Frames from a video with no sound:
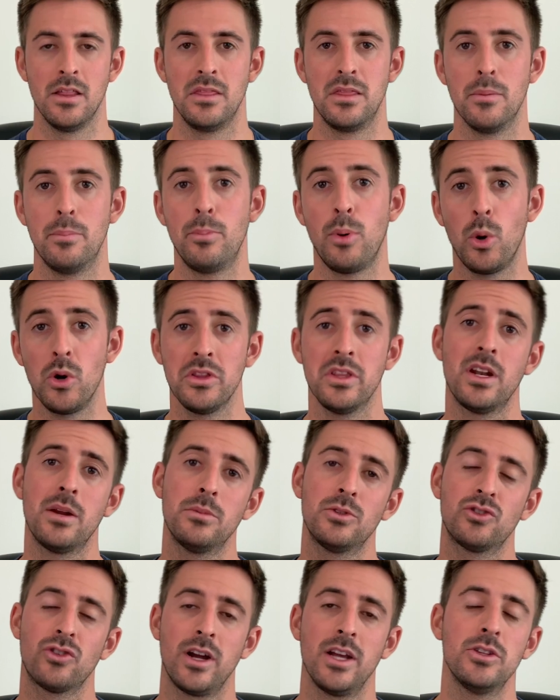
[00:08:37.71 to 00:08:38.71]
The point that
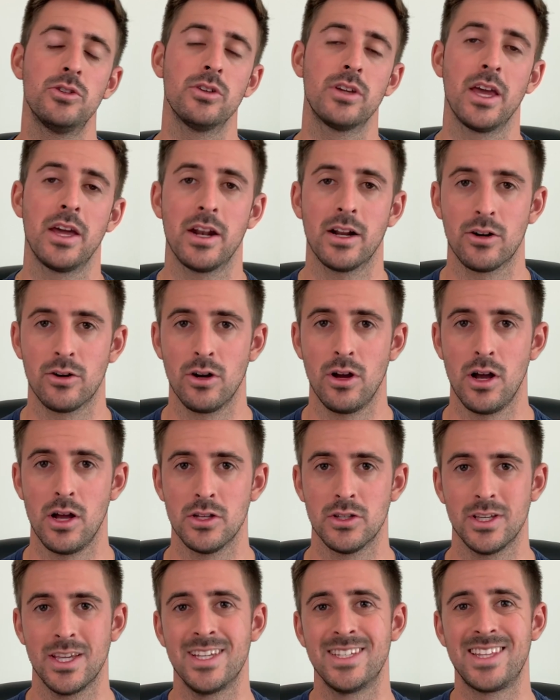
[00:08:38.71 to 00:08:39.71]
I'm trying to get
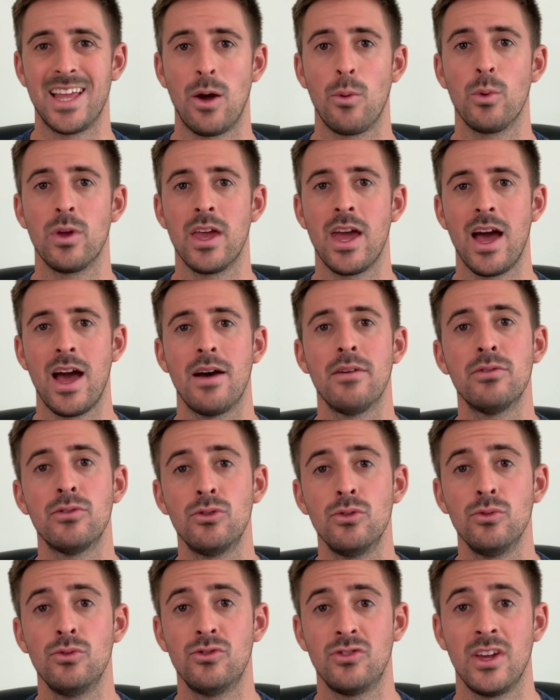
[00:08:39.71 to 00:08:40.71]
across is that we have
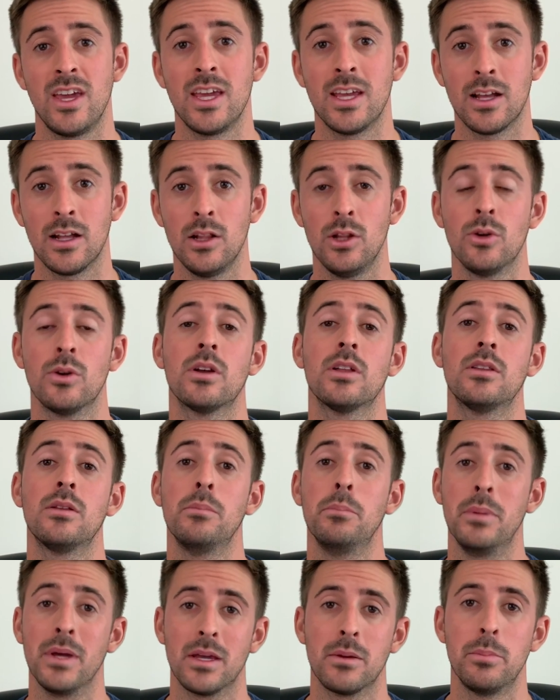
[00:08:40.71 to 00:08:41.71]
to take a look at the
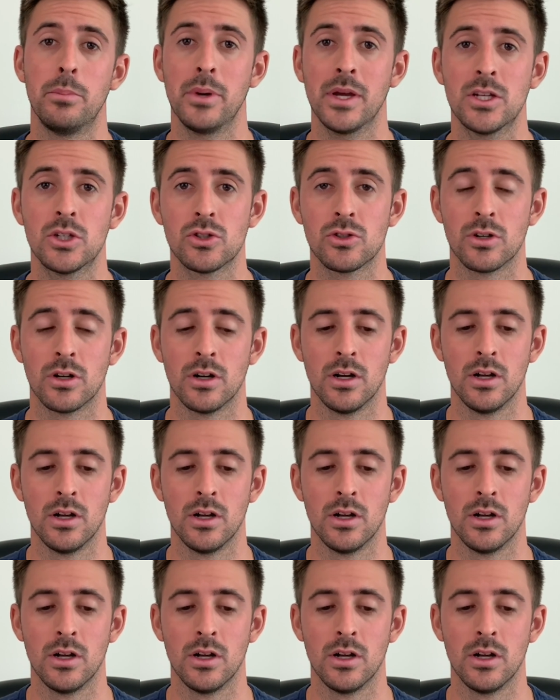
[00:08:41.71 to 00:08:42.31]
big picture.